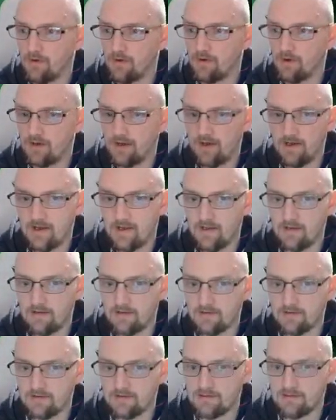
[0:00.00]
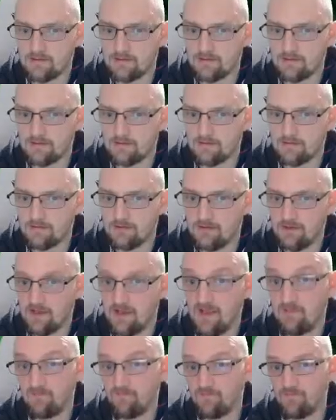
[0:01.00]
Cleanse.
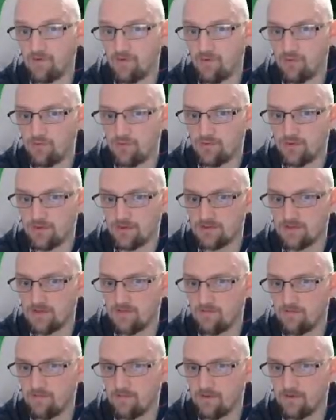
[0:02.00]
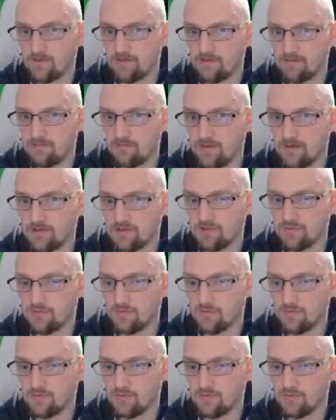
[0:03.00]
If Newt does have a Blessed Bash,